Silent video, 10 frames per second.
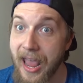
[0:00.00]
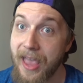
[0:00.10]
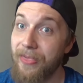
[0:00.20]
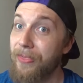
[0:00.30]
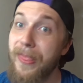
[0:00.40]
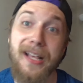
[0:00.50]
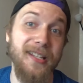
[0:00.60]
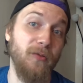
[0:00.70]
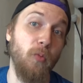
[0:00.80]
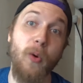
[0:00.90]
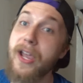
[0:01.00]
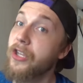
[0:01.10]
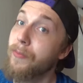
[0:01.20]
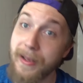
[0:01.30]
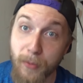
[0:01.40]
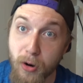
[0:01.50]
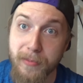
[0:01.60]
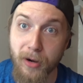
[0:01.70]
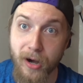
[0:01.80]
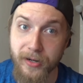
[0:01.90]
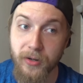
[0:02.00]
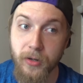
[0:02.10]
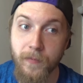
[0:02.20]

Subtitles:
And that's just way too many Pokemon.